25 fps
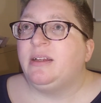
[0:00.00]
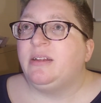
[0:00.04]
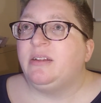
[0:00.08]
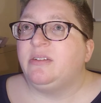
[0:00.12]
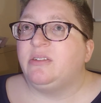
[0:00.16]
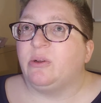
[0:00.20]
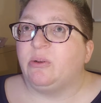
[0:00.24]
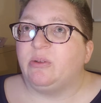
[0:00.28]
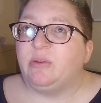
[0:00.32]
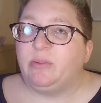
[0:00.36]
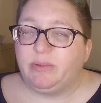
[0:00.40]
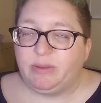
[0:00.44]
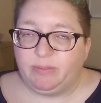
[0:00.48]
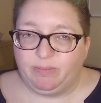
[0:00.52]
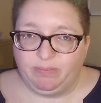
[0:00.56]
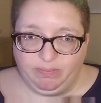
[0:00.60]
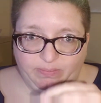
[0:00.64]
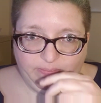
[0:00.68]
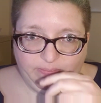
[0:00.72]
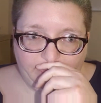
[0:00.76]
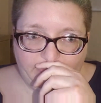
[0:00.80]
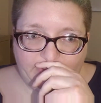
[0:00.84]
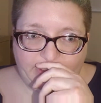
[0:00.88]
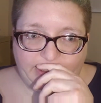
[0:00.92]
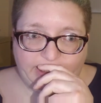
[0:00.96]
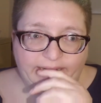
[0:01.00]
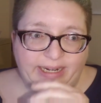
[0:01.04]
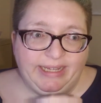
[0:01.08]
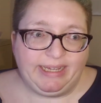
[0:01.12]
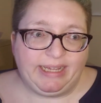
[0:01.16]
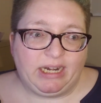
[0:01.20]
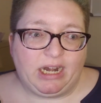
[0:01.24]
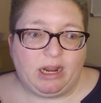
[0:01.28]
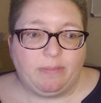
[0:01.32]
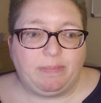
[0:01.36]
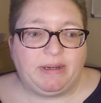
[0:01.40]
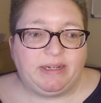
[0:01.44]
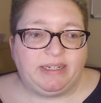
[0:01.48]
so I was gonna
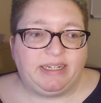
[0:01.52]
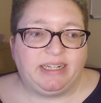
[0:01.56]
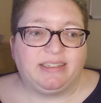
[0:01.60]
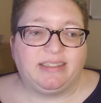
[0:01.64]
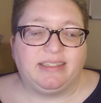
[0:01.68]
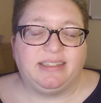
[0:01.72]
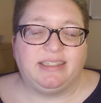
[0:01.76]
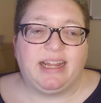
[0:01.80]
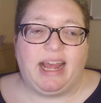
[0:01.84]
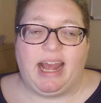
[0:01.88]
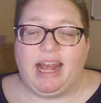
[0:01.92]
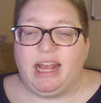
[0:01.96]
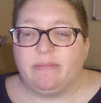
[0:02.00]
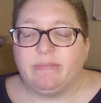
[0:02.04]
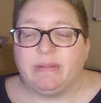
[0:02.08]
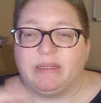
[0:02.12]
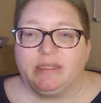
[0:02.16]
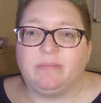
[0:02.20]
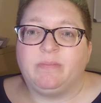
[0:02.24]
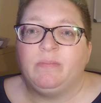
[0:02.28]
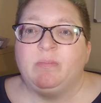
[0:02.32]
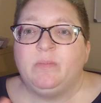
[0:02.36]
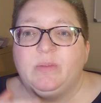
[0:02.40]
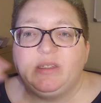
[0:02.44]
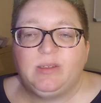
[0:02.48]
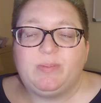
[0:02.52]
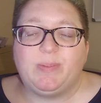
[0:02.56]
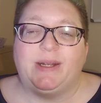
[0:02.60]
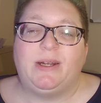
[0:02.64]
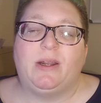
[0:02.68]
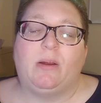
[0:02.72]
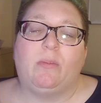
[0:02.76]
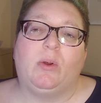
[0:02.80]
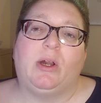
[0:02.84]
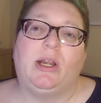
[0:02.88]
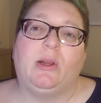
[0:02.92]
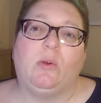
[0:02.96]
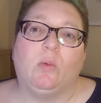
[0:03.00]
get up at a decent time and spend
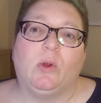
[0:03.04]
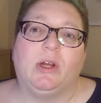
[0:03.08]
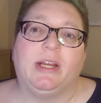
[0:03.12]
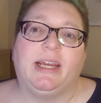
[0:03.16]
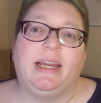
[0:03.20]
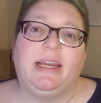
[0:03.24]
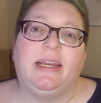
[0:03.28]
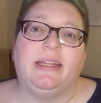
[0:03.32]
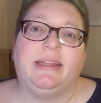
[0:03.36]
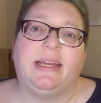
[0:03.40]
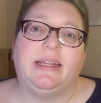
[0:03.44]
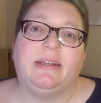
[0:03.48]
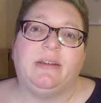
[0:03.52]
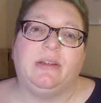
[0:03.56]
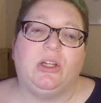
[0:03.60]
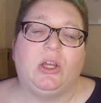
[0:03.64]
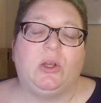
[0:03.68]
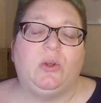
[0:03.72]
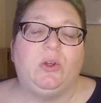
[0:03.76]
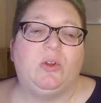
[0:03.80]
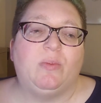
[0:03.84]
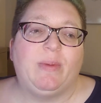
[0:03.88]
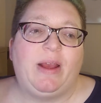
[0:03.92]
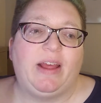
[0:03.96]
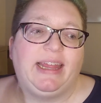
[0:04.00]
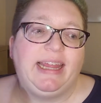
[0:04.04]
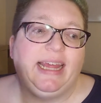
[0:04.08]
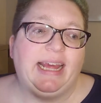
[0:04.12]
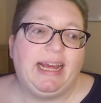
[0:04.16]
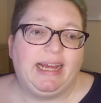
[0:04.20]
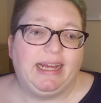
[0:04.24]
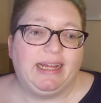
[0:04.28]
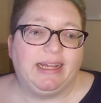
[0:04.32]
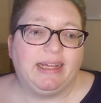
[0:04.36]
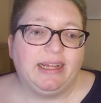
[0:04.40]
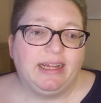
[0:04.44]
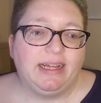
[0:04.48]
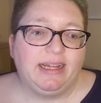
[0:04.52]
all morning working and then go do my
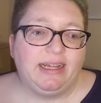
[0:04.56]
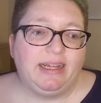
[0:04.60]
thing.